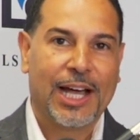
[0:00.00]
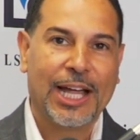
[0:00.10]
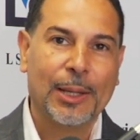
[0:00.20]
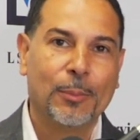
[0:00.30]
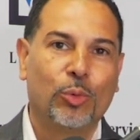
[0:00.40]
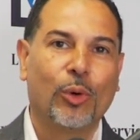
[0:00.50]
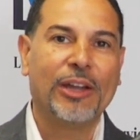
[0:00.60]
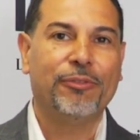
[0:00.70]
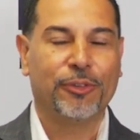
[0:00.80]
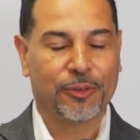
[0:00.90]
I am
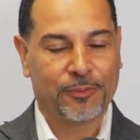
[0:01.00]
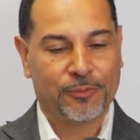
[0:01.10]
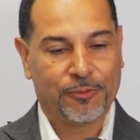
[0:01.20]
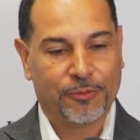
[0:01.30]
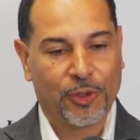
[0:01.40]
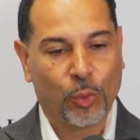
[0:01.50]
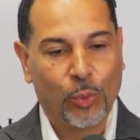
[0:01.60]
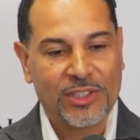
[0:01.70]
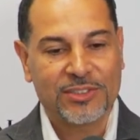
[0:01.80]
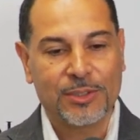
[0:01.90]
grateful for the
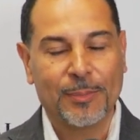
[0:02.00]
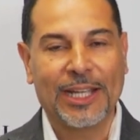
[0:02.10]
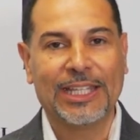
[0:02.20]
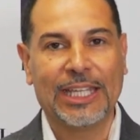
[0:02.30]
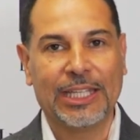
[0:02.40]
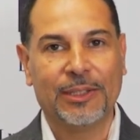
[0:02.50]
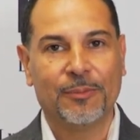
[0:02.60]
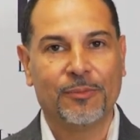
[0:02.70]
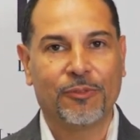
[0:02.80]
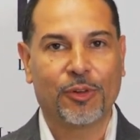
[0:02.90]
wisdom I gain
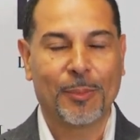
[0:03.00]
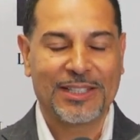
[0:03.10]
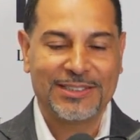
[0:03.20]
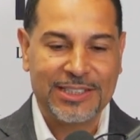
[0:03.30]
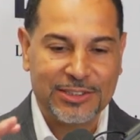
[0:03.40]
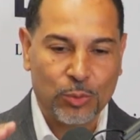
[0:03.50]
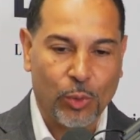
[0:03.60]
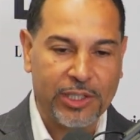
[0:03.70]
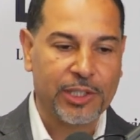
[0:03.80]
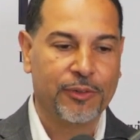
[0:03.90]
from my Season
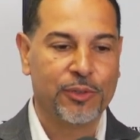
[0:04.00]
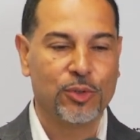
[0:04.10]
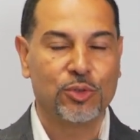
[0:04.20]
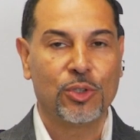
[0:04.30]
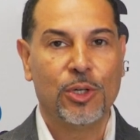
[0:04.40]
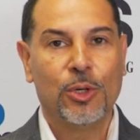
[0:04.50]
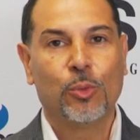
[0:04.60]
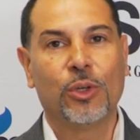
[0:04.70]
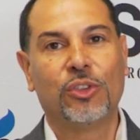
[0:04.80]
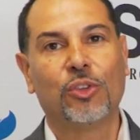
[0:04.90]
1 interviews
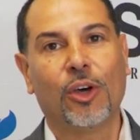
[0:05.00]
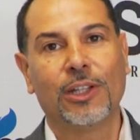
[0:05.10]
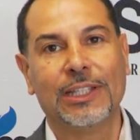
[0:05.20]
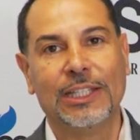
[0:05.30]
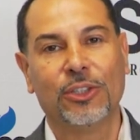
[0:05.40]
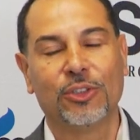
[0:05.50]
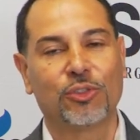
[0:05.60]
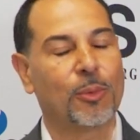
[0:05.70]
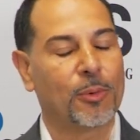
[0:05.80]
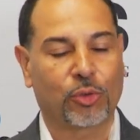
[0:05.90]
with thought leaders
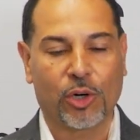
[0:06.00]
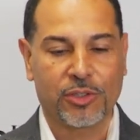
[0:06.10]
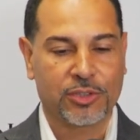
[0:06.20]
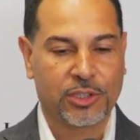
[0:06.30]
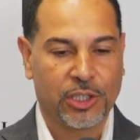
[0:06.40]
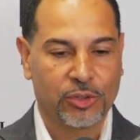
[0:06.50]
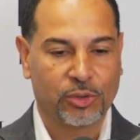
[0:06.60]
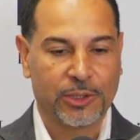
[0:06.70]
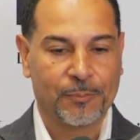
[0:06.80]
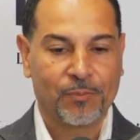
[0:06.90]
from across the
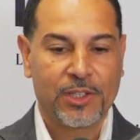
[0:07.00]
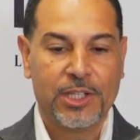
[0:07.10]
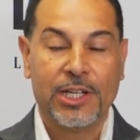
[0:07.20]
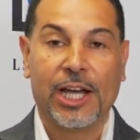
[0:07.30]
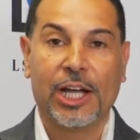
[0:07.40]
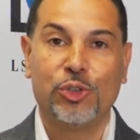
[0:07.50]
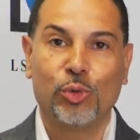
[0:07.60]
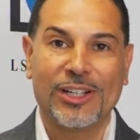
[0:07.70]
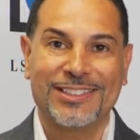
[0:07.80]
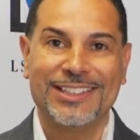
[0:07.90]
country,
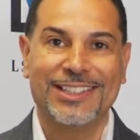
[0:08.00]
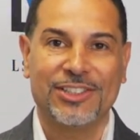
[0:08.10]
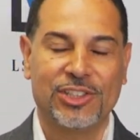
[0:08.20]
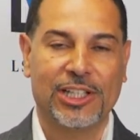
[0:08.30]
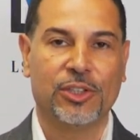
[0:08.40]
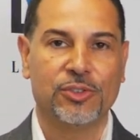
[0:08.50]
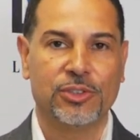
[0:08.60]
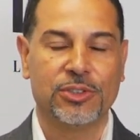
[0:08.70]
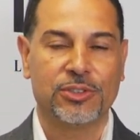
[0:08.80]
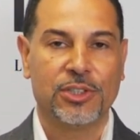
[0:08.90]
addressing the
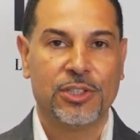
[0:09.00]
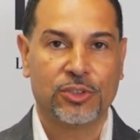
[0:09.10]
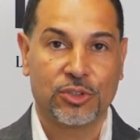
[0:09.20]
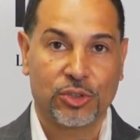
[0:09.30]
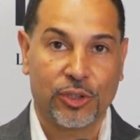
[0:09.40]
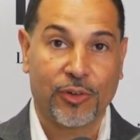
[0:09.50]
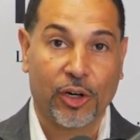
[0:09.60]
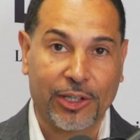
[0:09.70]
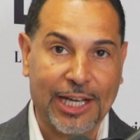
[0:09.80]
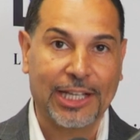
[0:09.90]
challenges to serve our
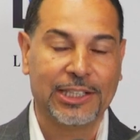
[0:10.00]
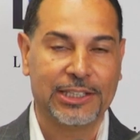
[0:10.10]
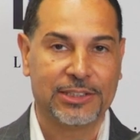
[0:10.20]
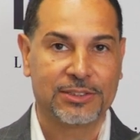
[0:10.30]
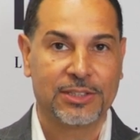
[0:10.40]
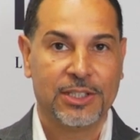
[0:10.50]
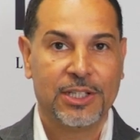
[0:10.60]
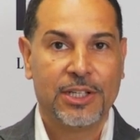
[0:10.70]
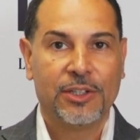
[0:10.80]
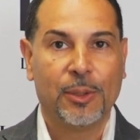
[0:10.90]
colleagues,
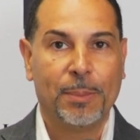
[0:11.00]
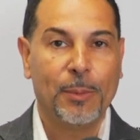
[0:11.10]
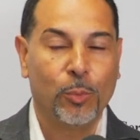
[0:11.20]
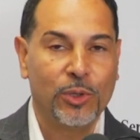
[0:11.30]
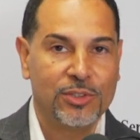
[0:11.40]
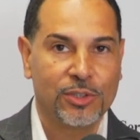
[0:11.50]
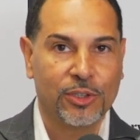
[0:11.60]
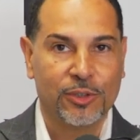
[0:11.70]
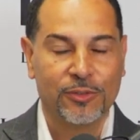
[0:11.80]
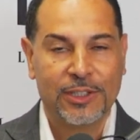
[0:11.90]
the people we
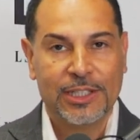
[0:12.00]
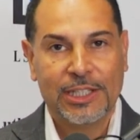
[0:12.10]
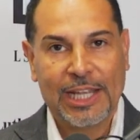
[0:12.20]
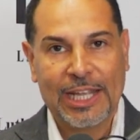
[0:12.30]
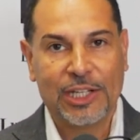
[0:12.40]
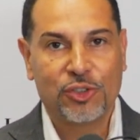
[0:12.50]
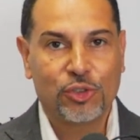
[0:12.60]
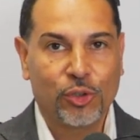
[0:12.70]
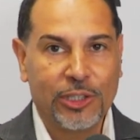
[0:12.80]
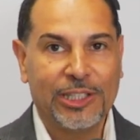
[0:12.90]
serve, and
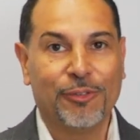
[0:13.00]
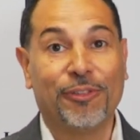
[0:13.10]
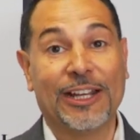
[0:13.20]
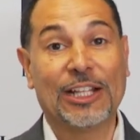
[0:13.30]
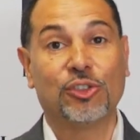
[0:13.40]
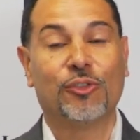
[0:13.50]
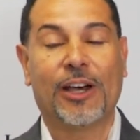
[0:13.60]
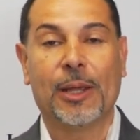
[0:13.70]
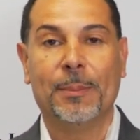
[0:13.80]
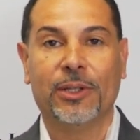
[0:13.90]
ensuring the financial
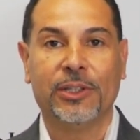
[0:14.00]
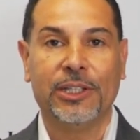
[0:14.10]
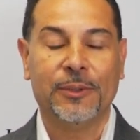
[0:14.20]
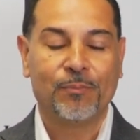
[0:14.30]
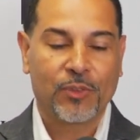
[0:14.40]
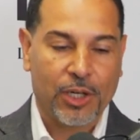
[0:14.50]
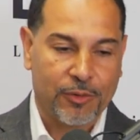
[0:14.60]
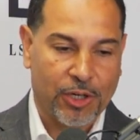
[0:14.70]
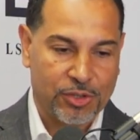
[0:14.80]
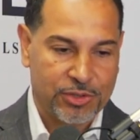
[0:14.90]
viability of
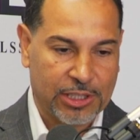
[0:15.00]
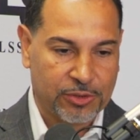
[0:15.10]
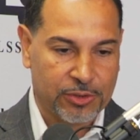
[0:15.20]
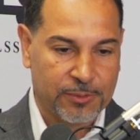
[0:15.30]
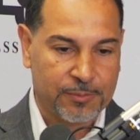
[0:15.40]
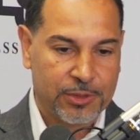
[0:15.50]
our sector.